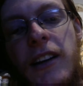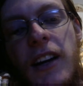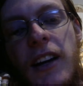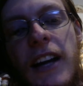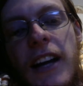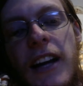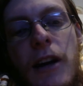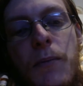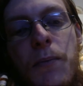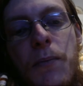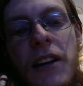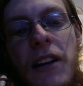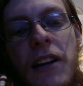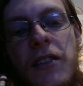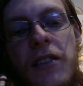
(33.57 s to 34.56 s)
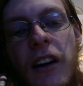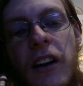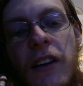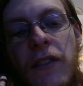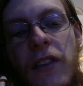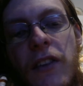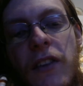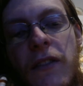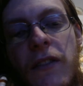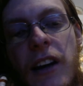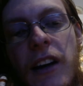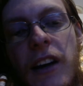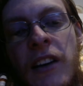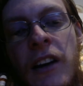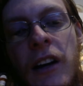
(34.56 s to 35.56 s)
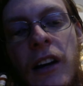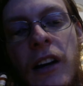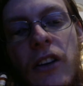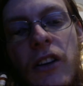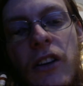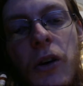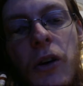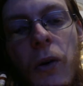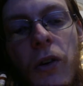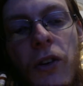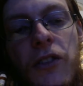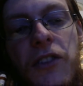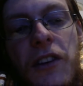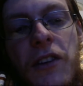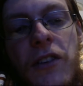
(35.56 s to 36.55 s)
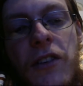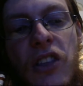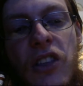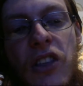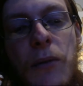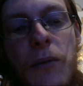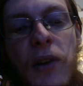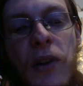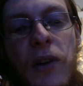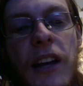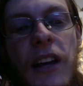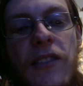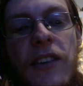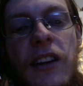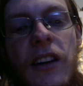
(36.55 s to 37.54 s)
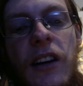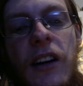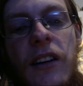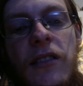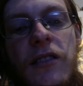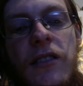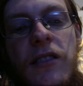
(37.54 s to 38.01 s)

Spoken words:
And they did beat olive tov et the gold into thin plates, and cut